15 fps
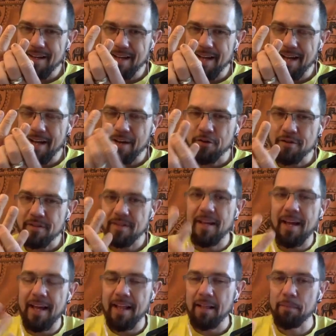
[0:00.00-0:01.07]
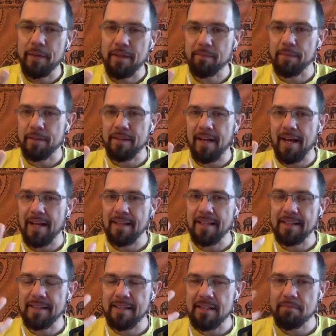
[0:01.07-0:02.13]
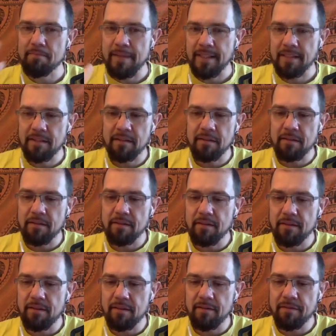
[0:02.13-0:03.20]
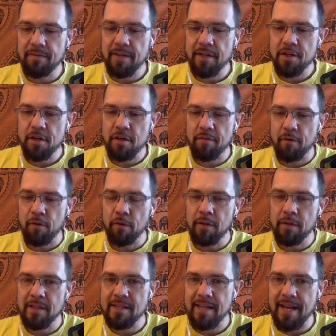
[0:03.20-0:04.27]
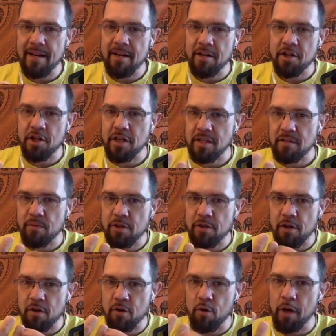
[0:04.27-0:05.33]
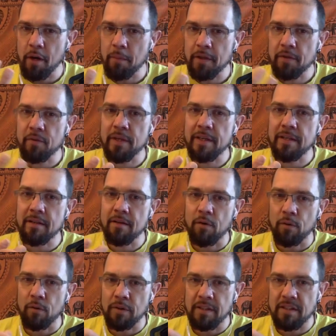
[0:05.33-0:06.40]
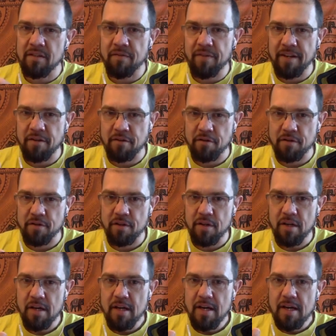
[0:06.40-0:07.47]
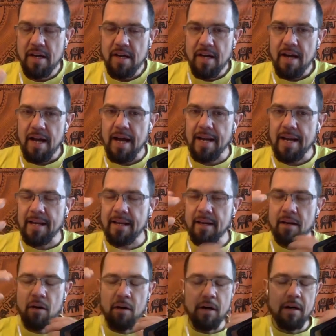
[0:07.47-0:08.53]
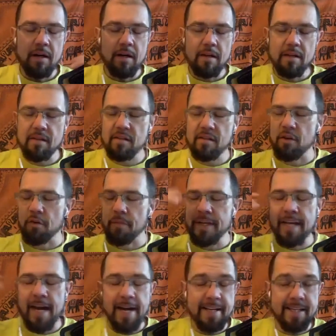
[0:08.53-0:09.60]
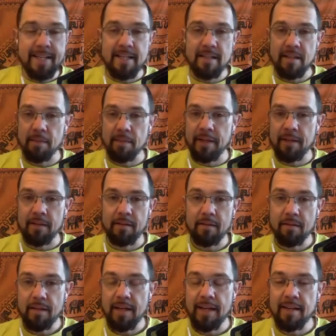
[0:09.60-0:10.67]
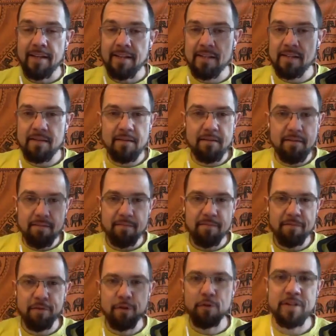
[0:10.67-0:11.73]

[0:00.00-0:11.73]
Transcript: i couldn't help it but i had like this mental vision of all these energies which are going between all these fingers and then so many ideas i mean in this few